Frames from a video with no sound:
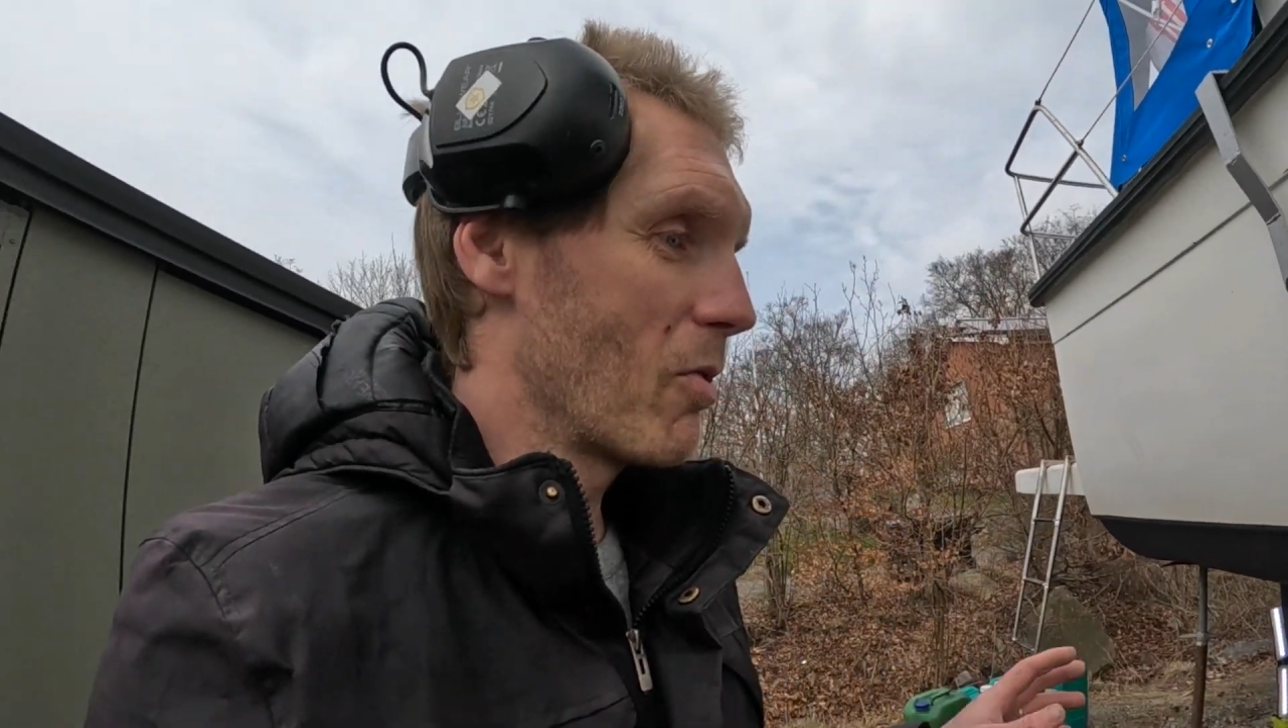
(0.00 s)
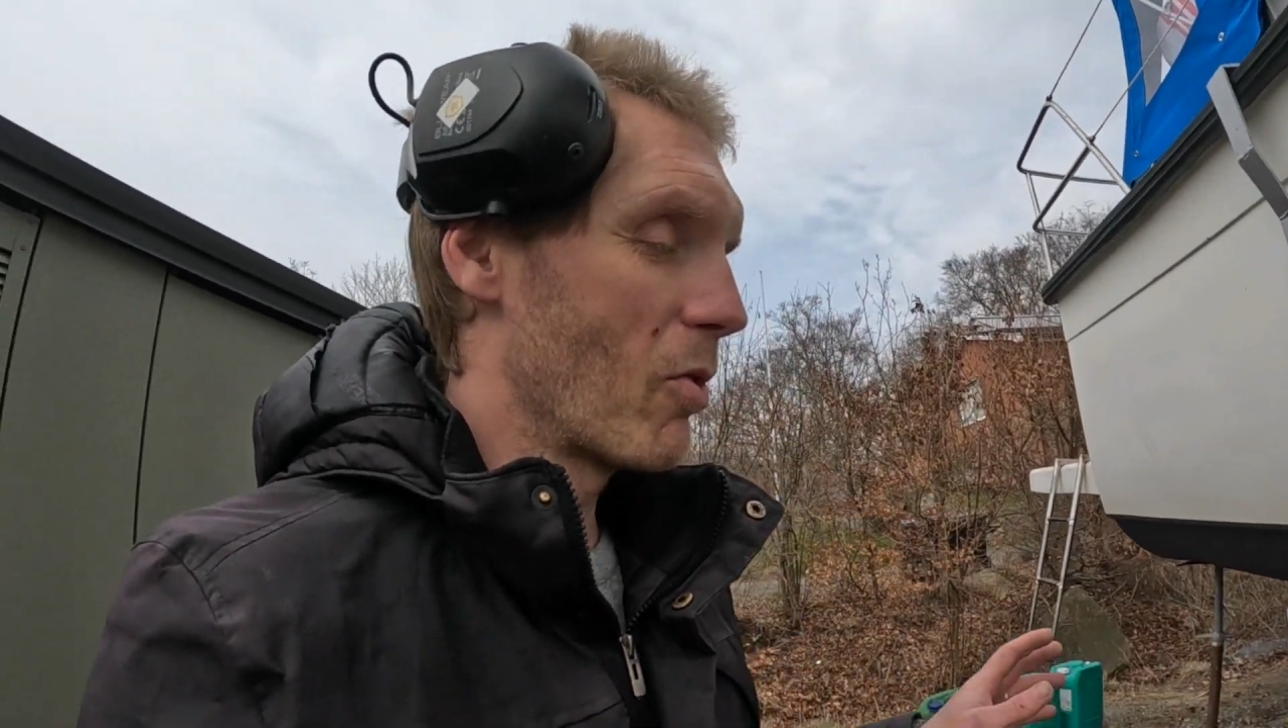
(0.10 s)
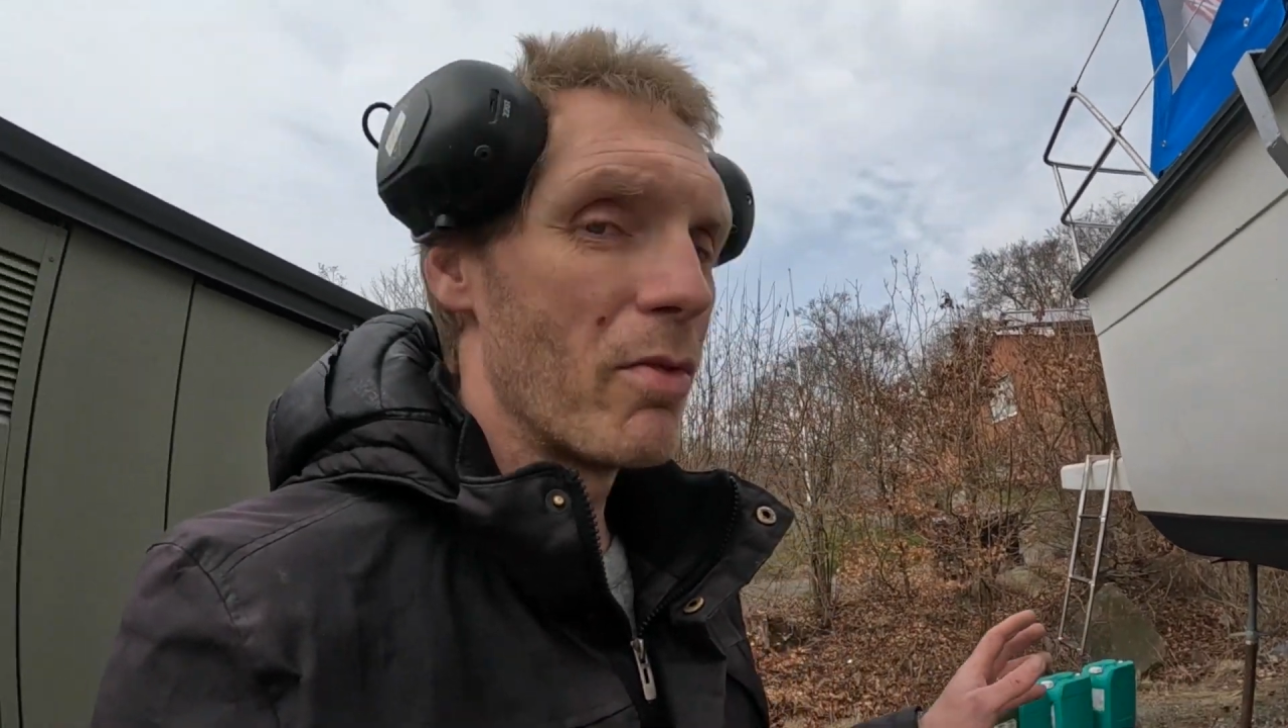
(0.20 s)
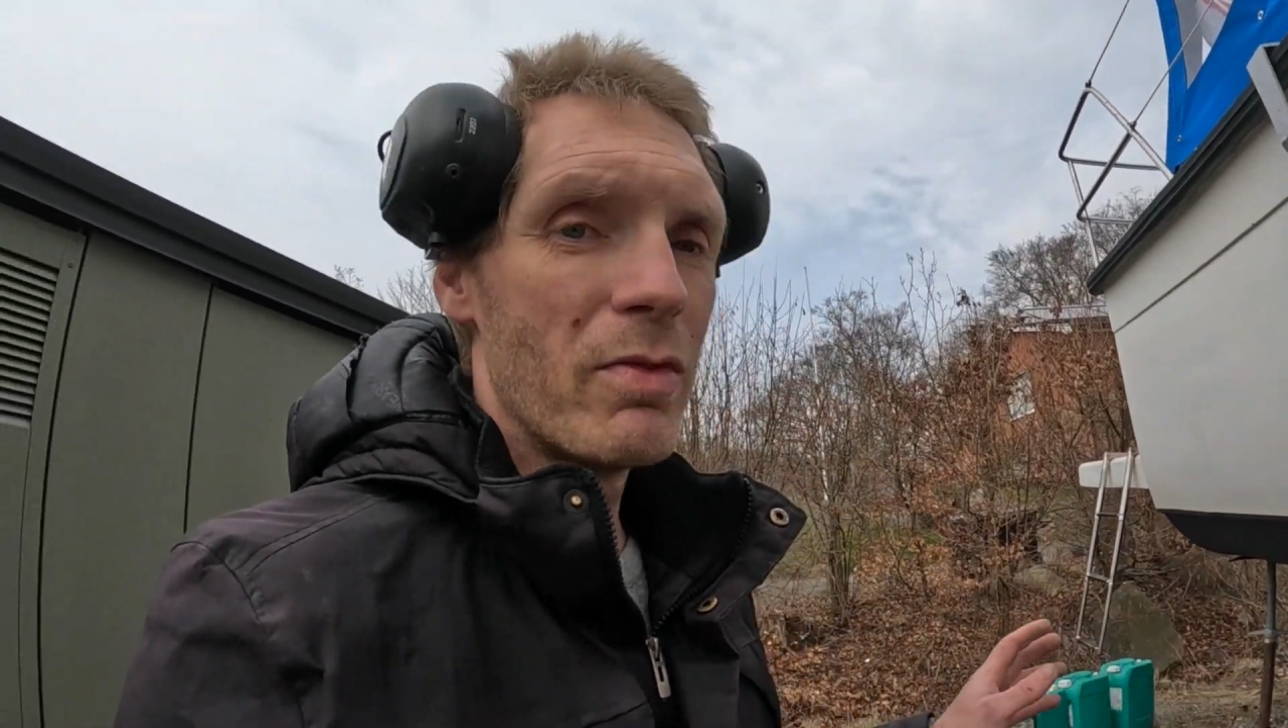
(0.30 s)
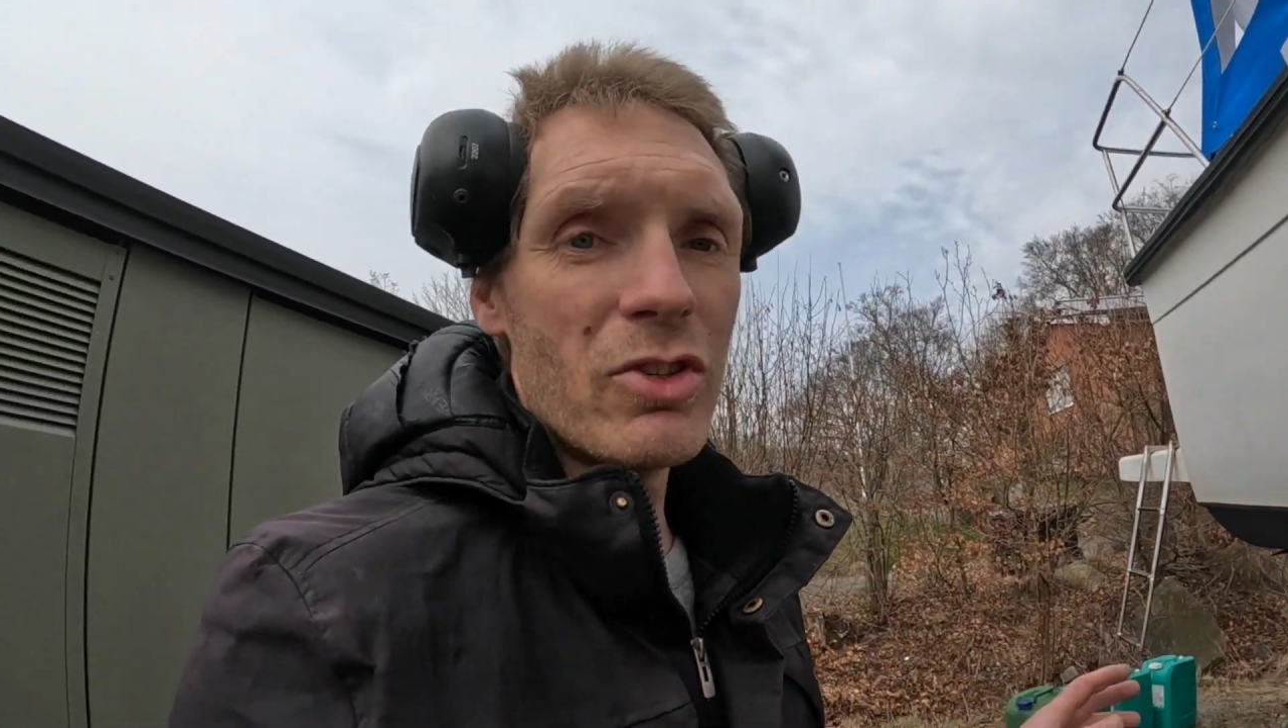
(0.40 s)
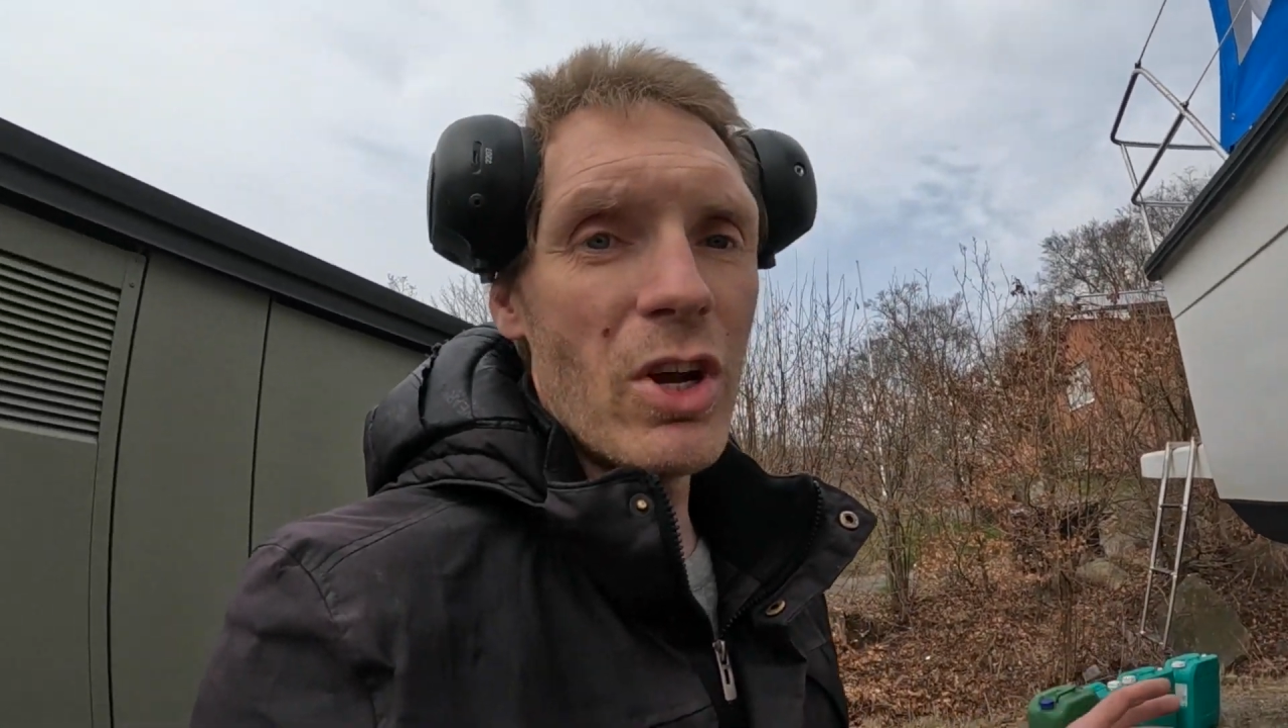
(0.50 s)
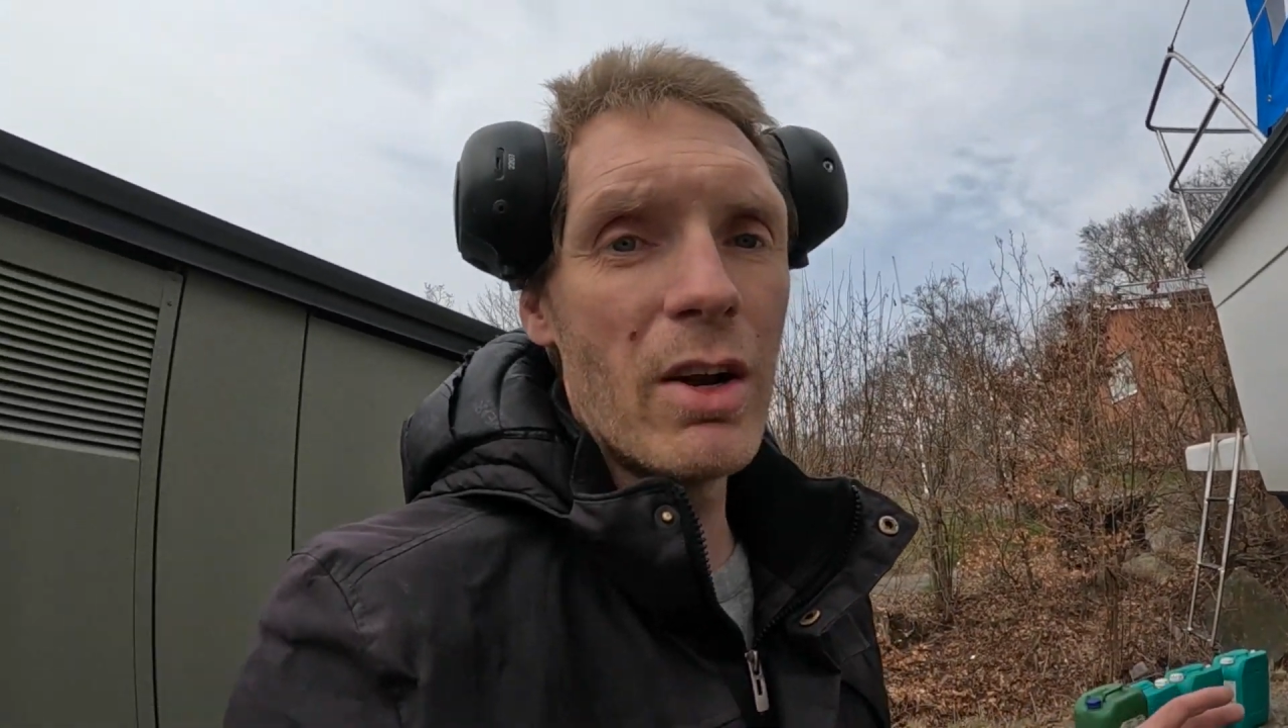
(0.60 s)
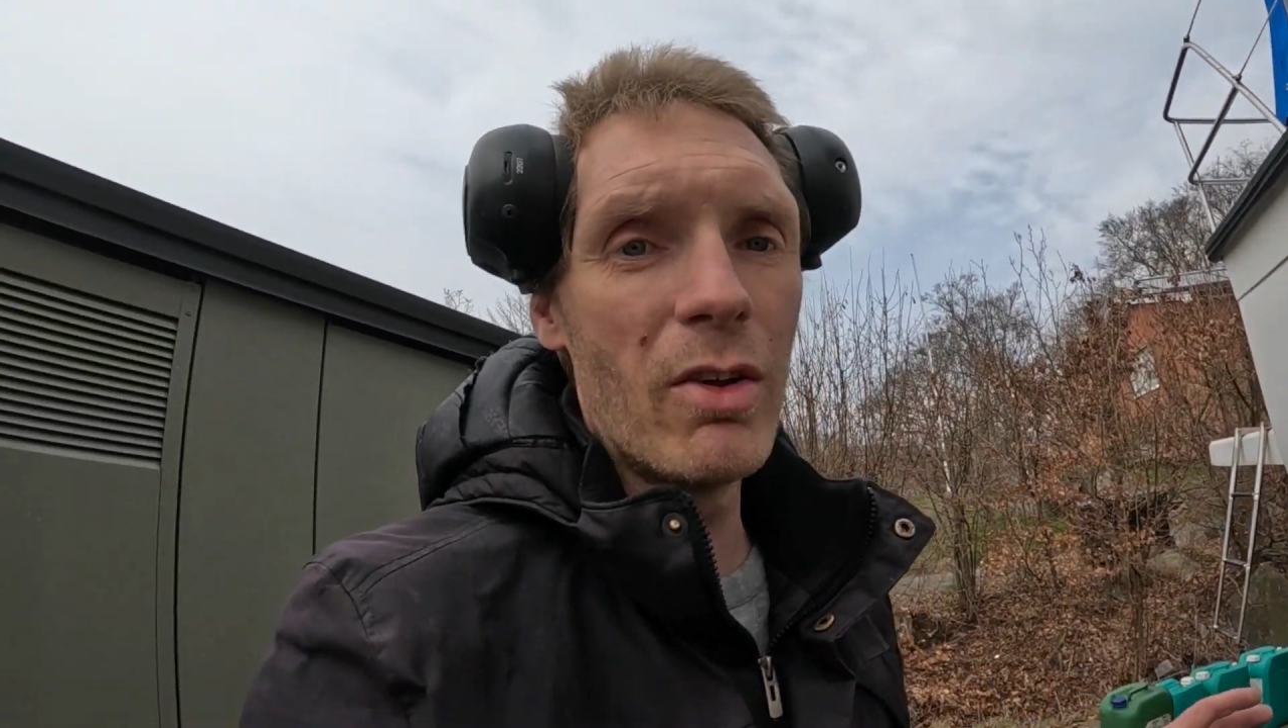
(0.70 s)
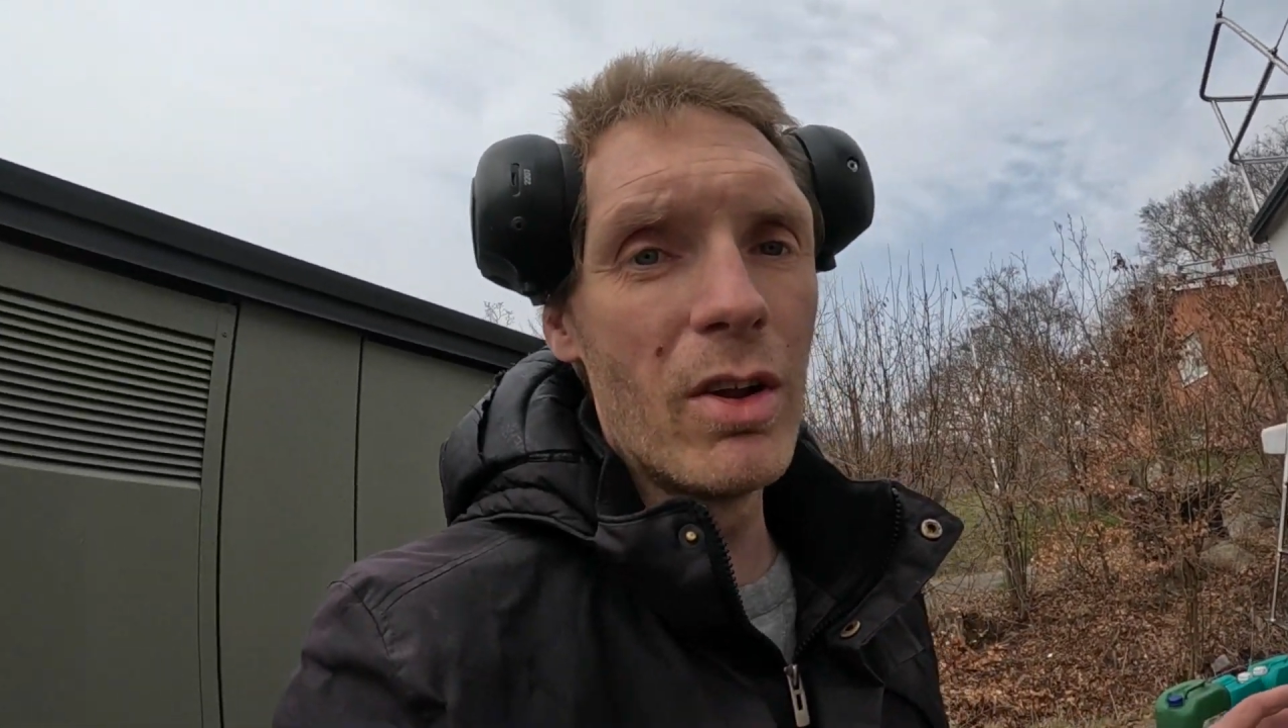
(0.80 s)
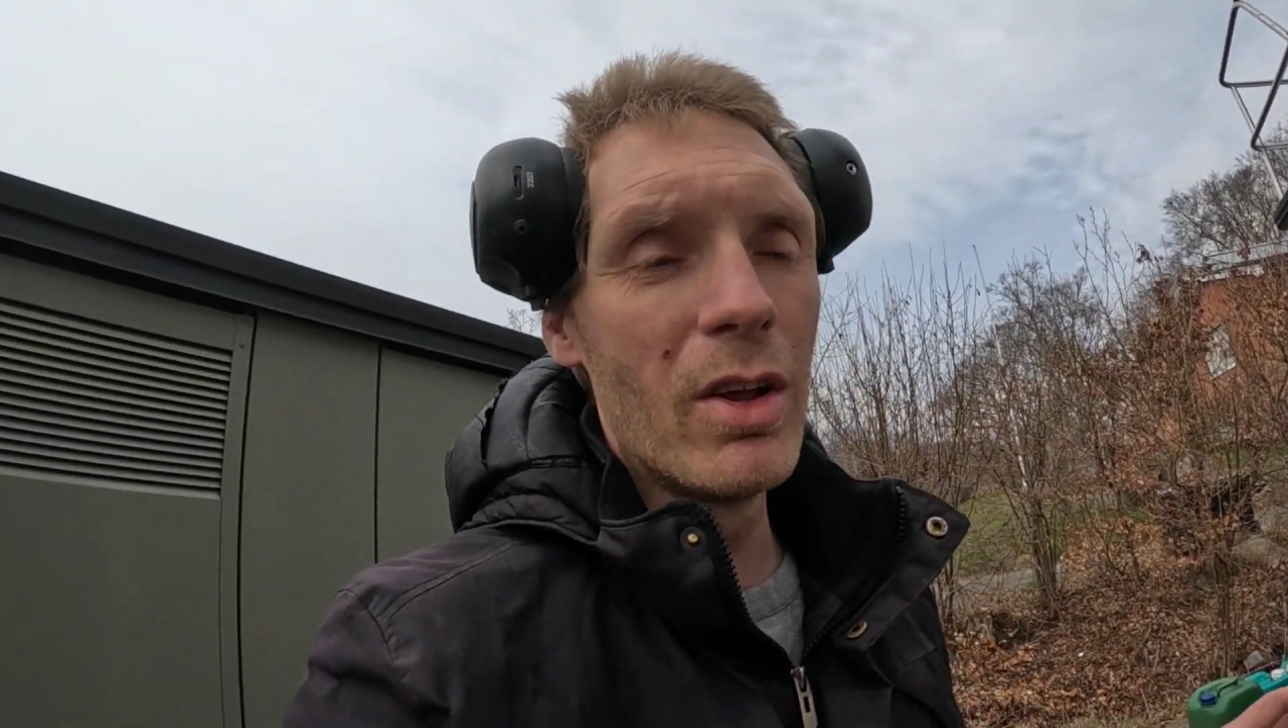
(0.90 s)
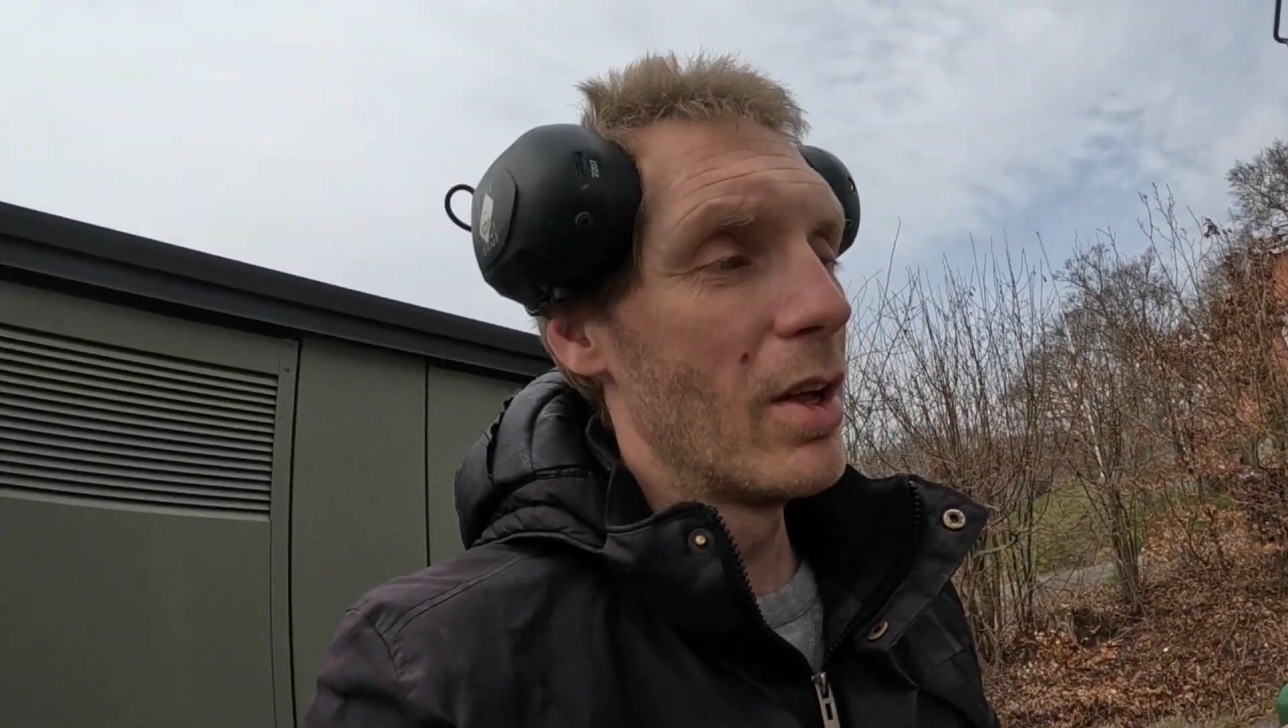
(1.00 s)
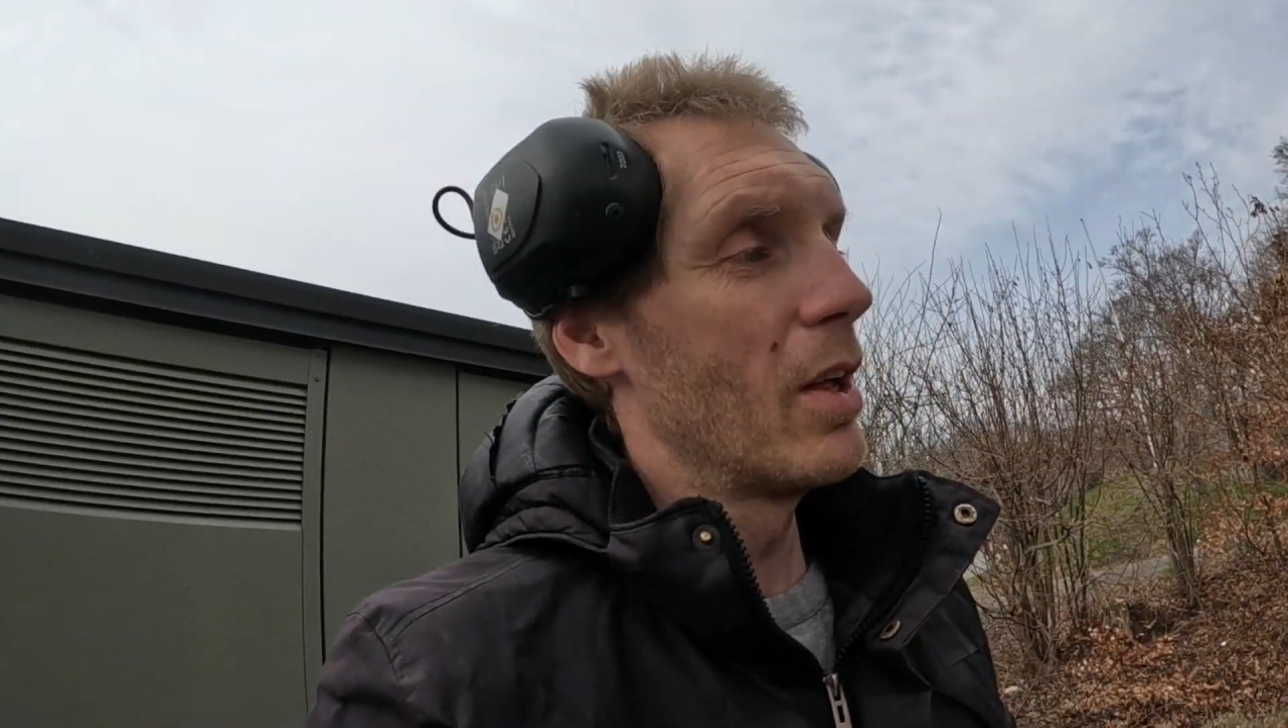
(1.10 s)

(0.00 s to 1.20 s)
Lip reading: or the channel